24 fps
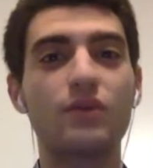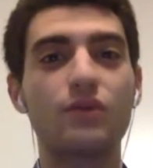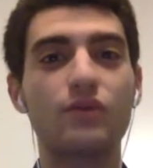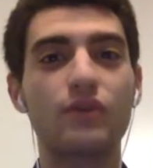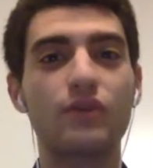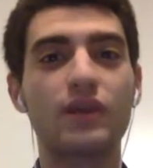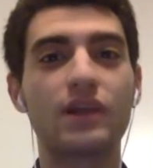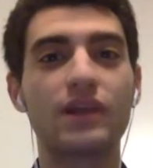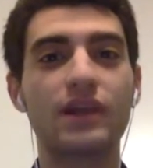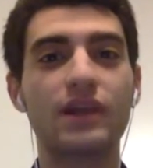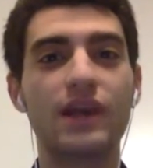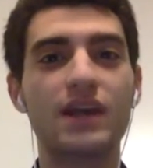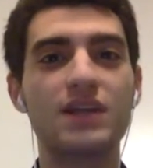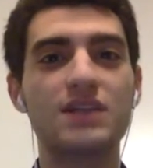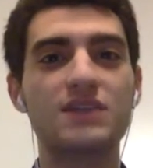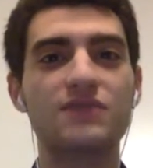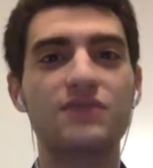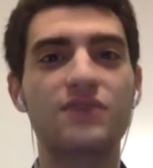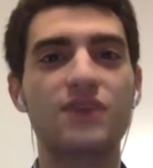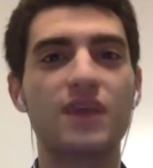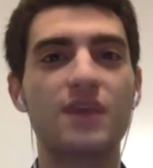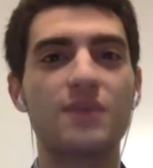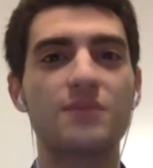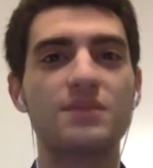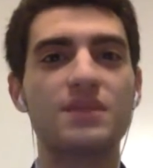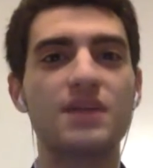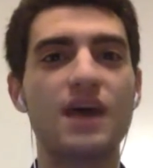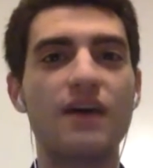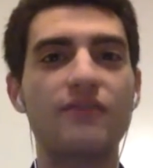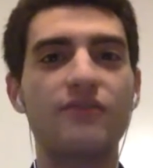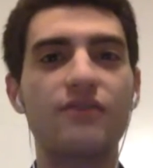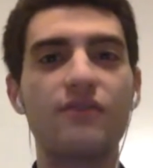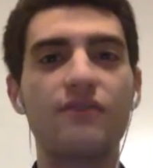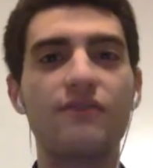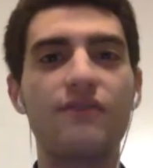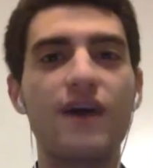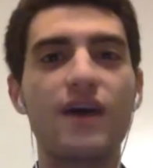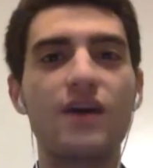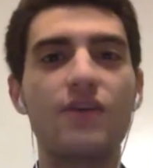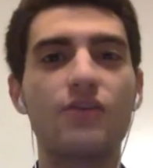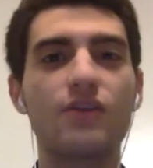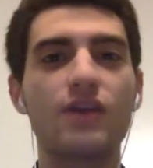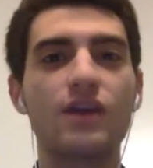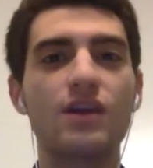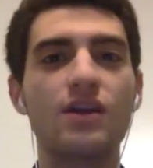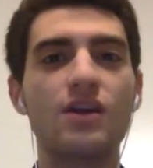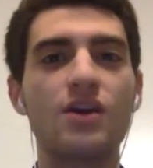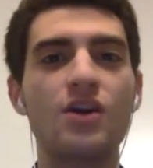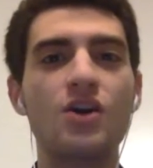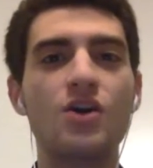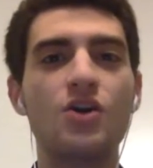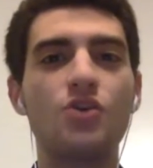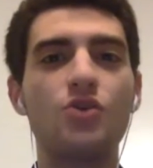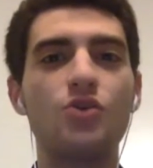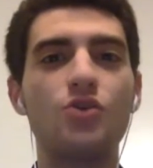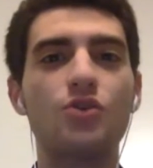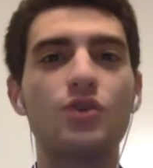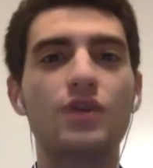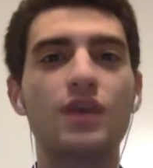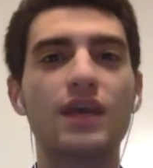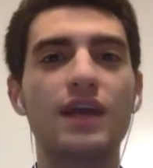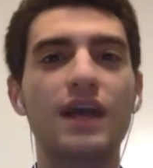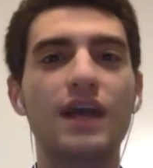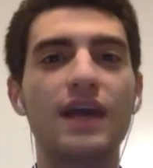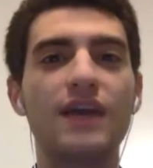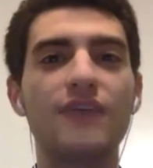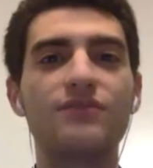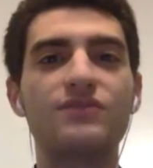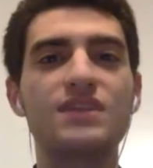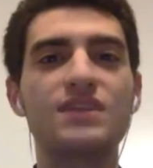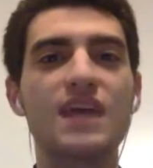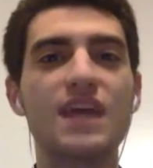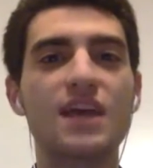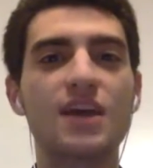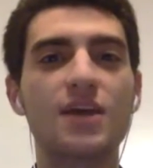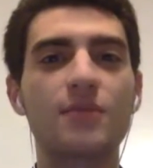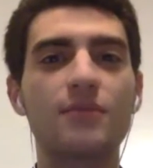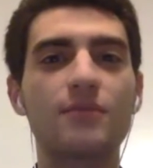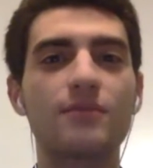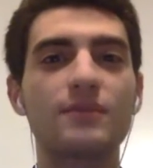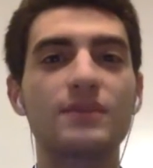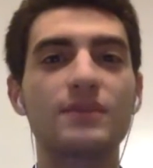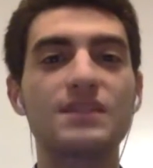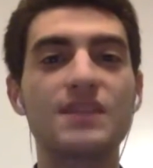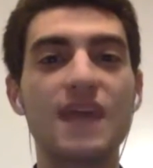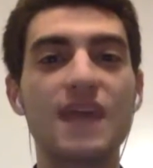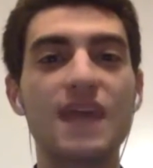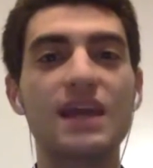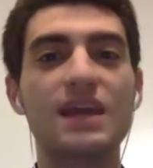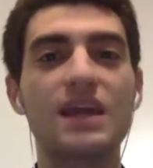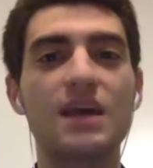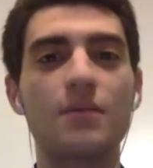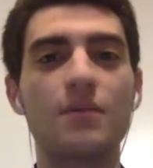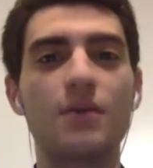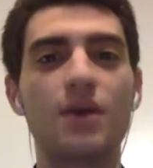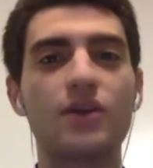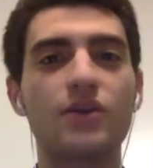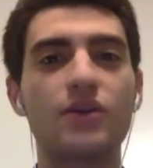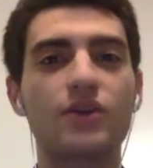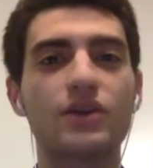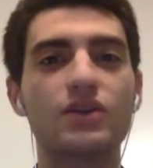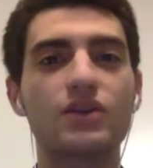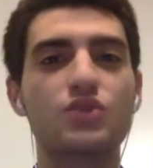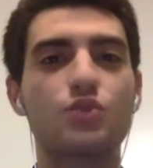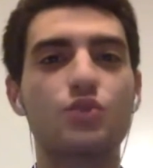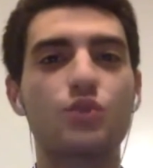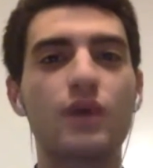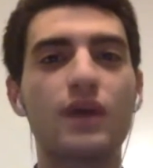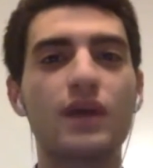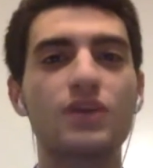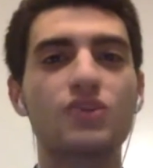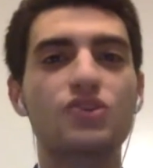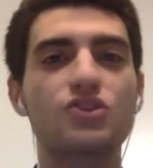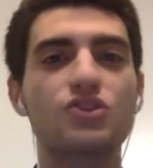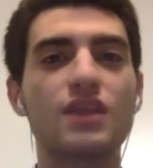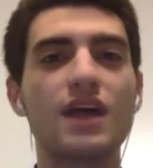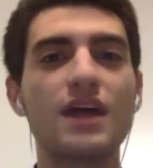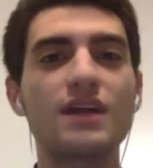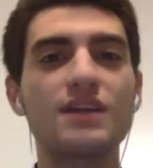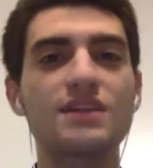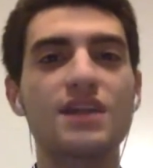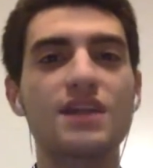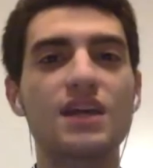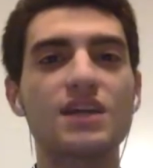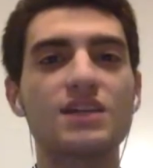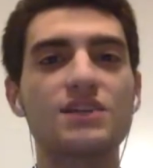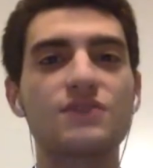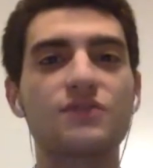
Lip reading: really nice for him to have a veteran who can kind of take him under his wing. So that's nice